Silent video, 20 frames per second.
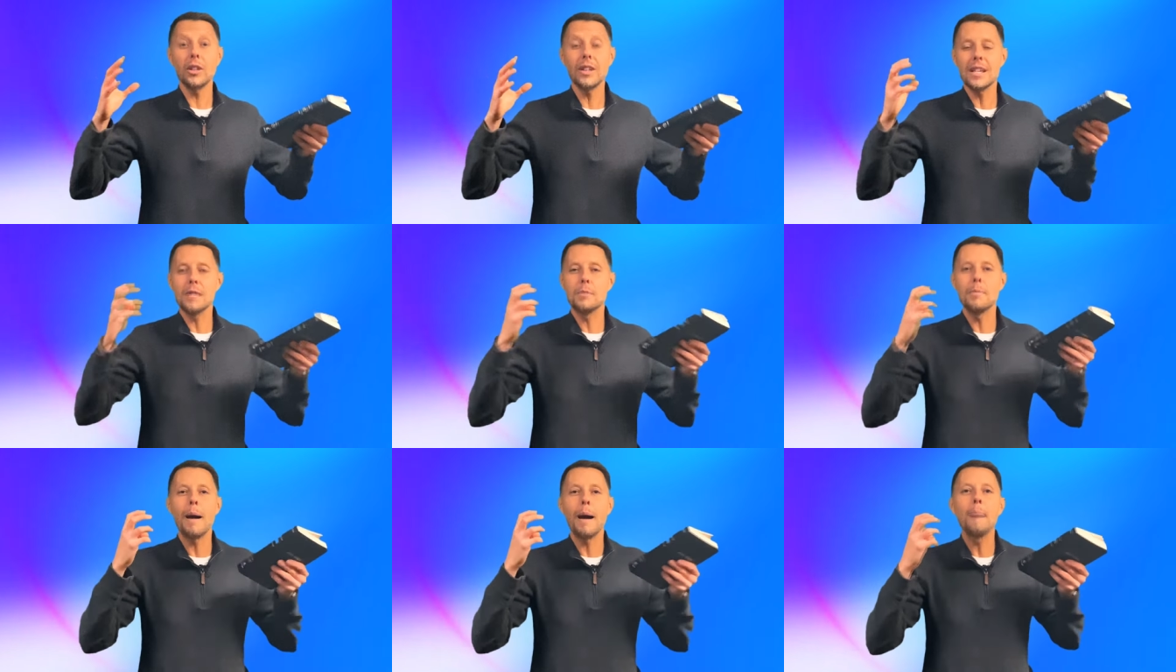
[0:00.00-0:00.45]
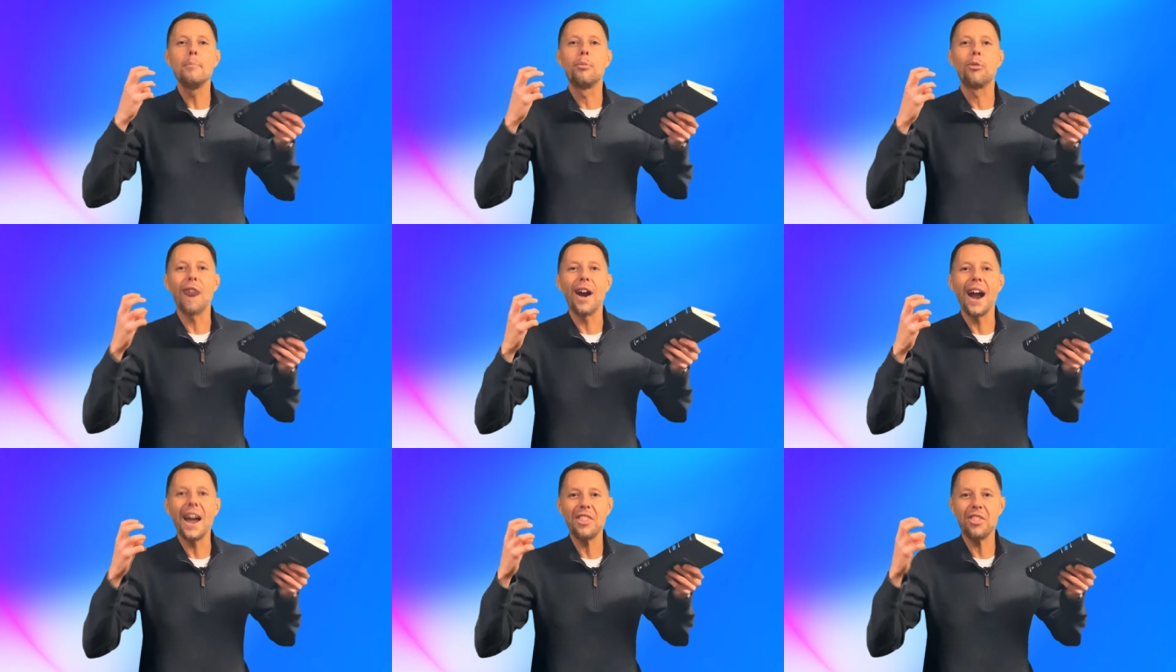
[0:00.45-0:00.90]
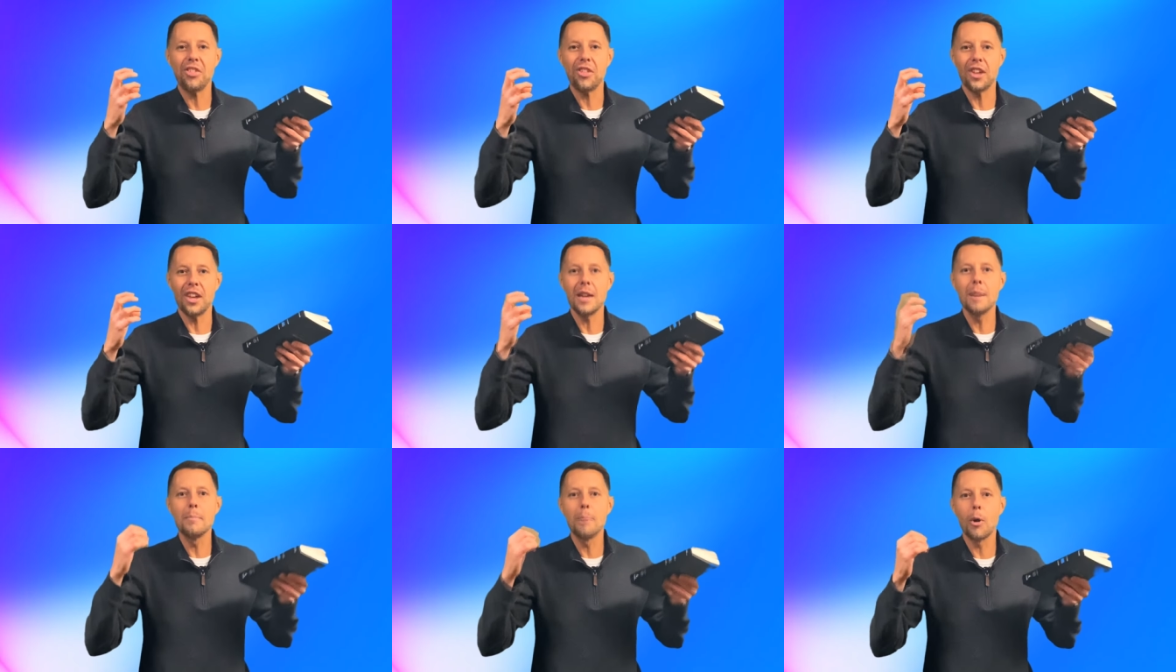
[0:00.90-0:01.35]
Is my breath
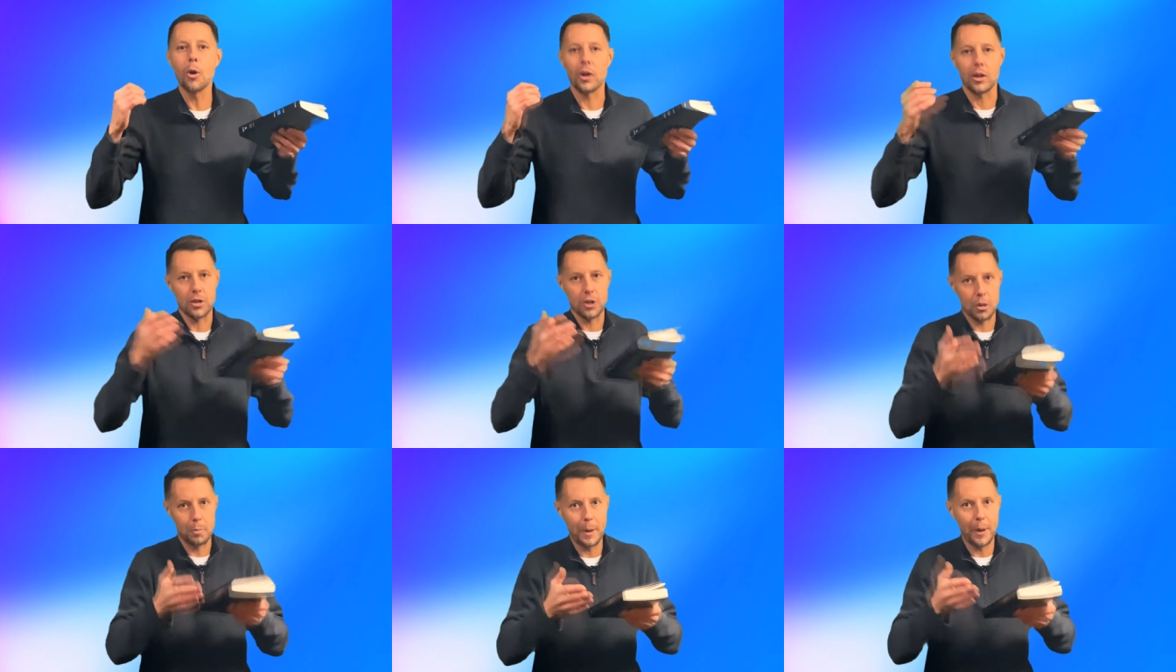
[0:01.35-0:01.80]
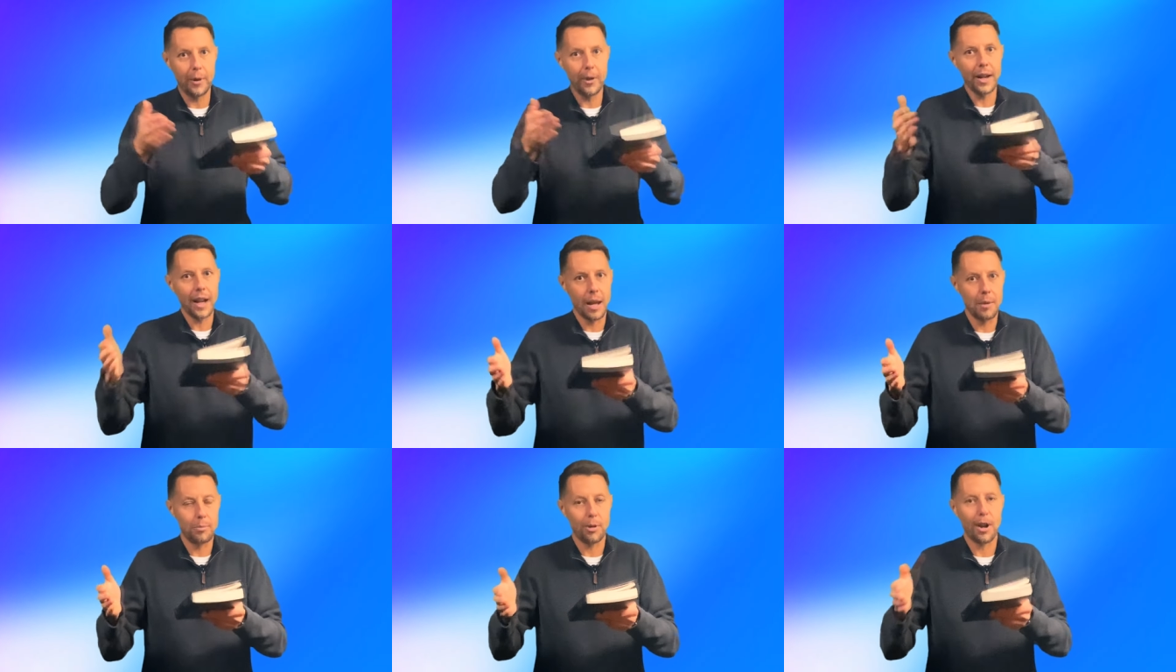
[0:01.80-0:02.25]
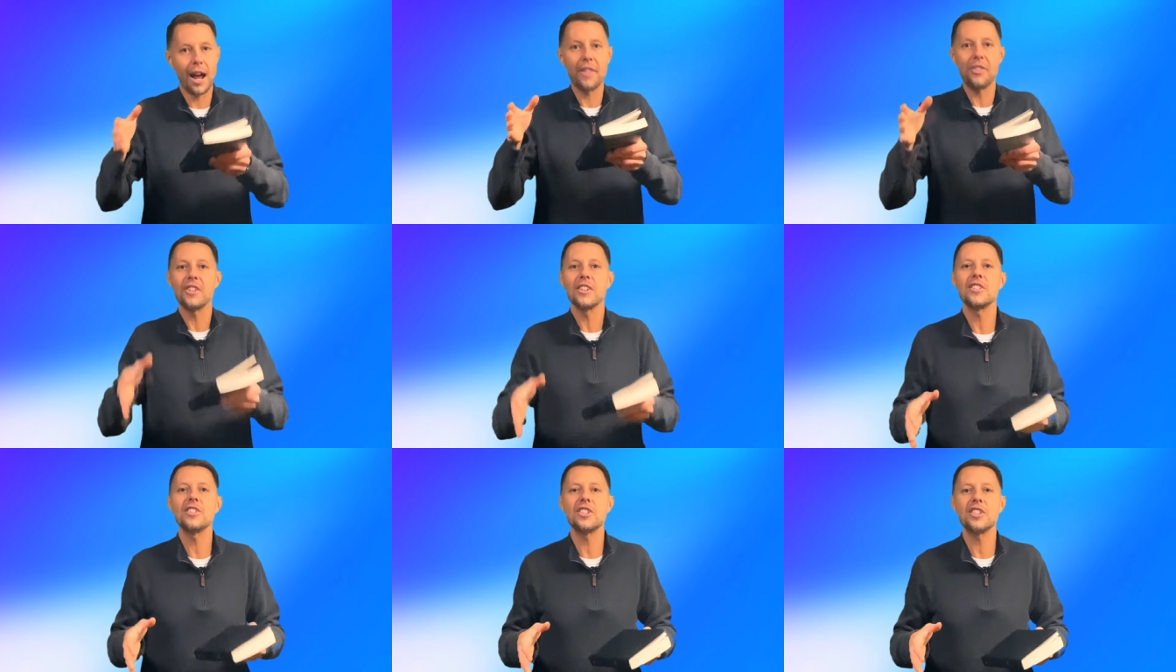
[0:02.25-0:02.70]
immortal? Spirit and breath,
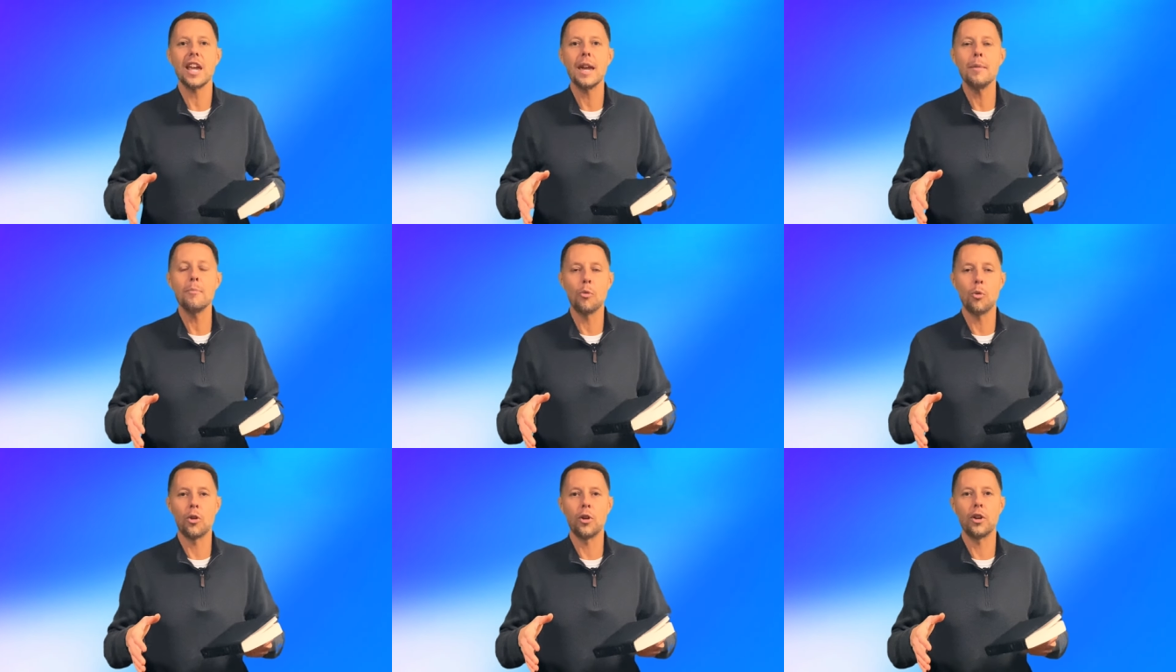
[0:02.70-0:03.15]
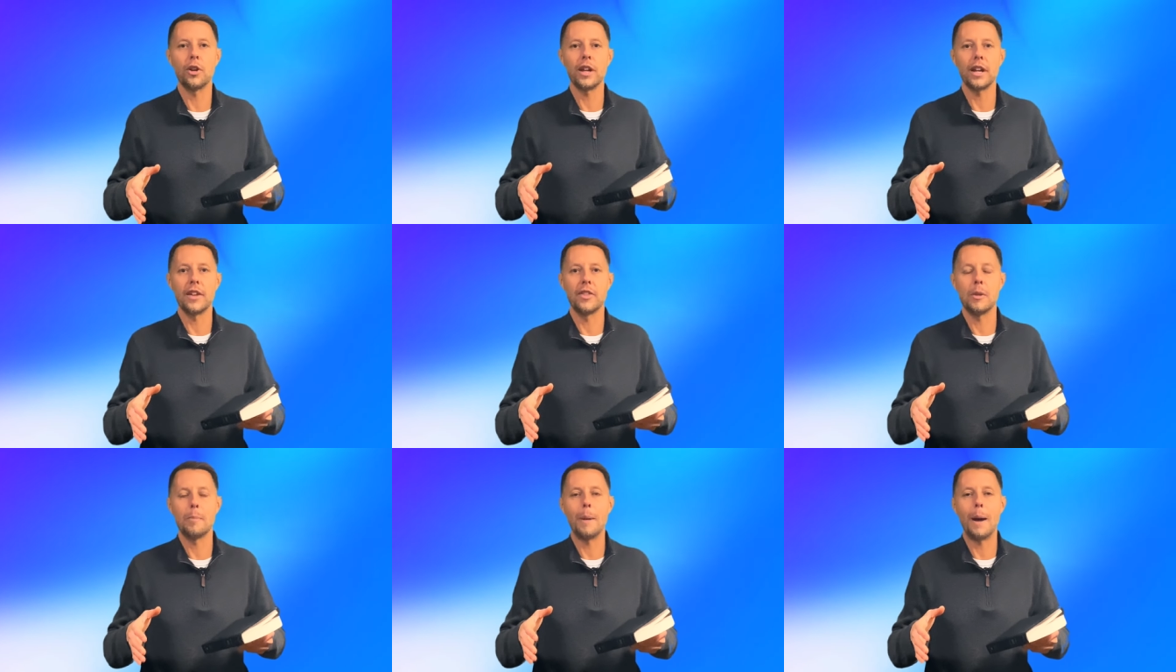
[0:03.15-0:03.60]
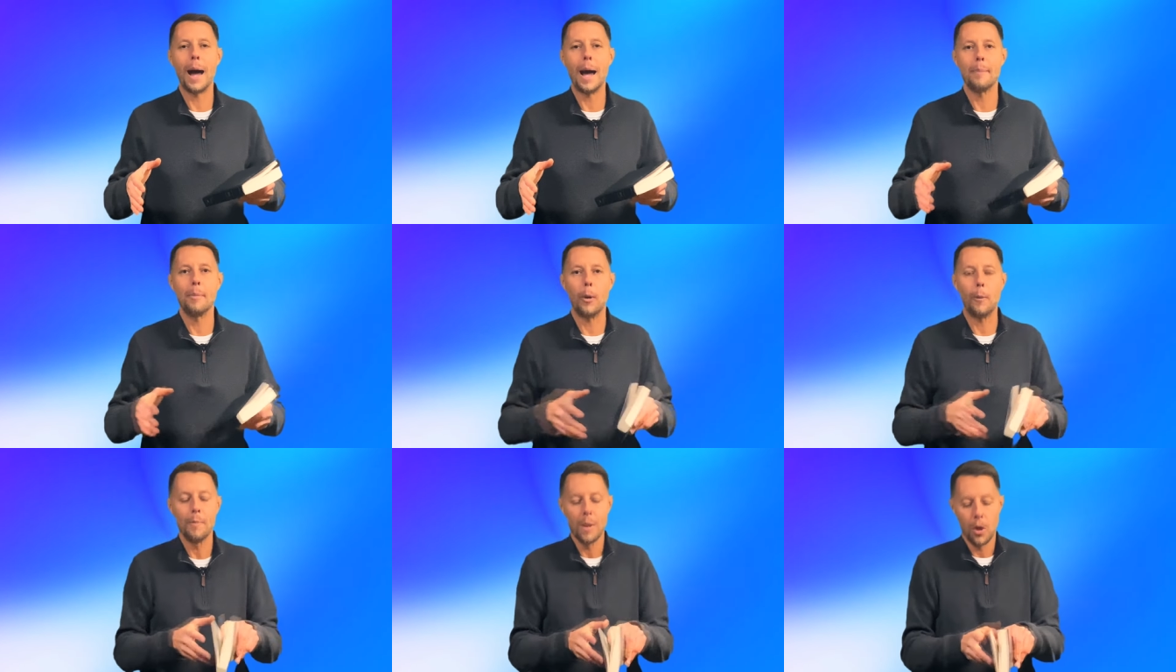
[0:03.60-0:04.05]
same word in the
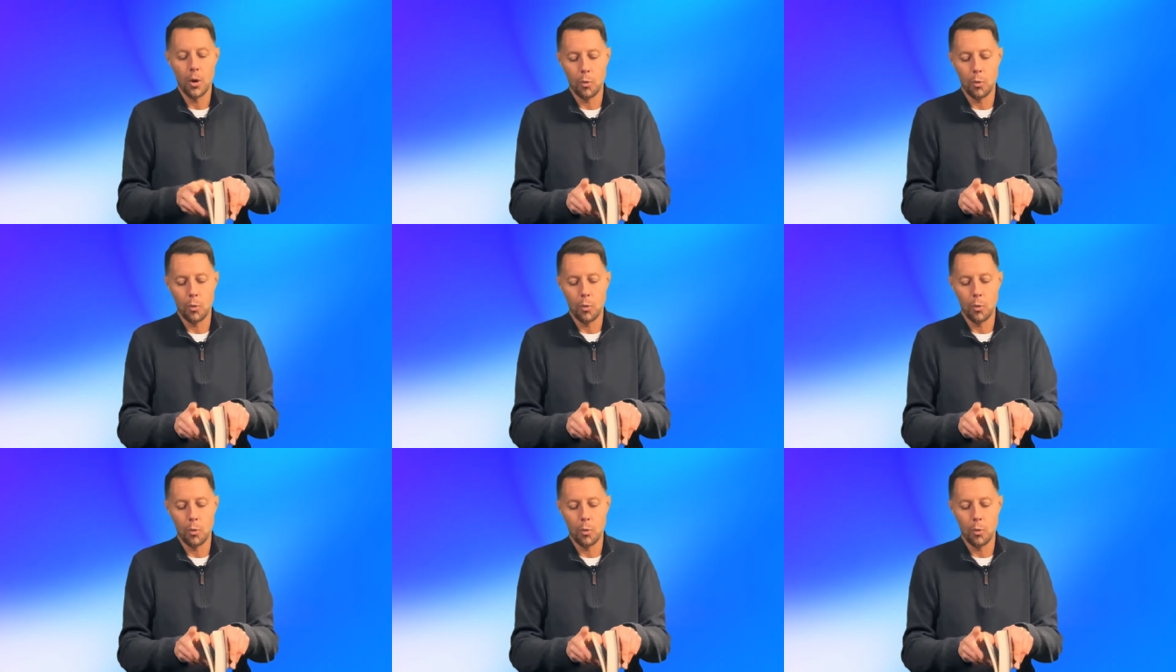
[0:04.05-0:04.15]
Bible.